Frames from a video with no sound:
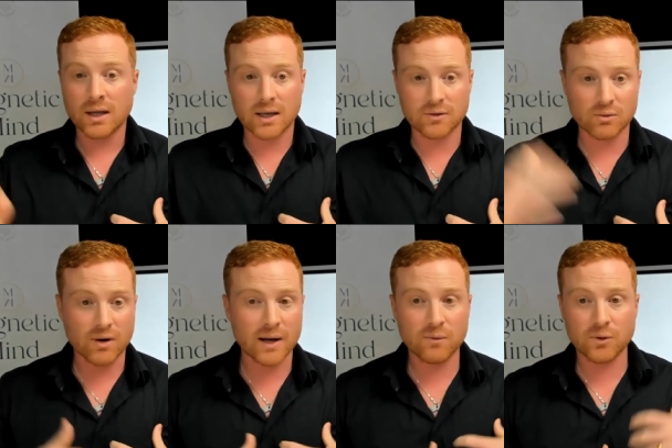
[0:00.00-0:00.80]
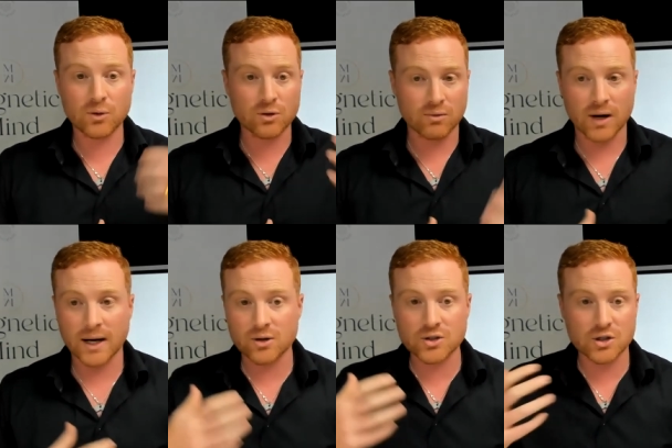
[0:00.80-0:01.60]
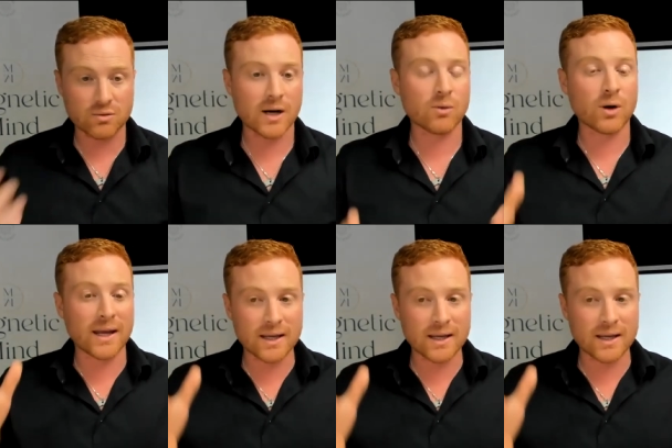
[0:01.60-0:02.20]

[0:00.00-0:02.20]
Get the right food, the right oxygen, the right water.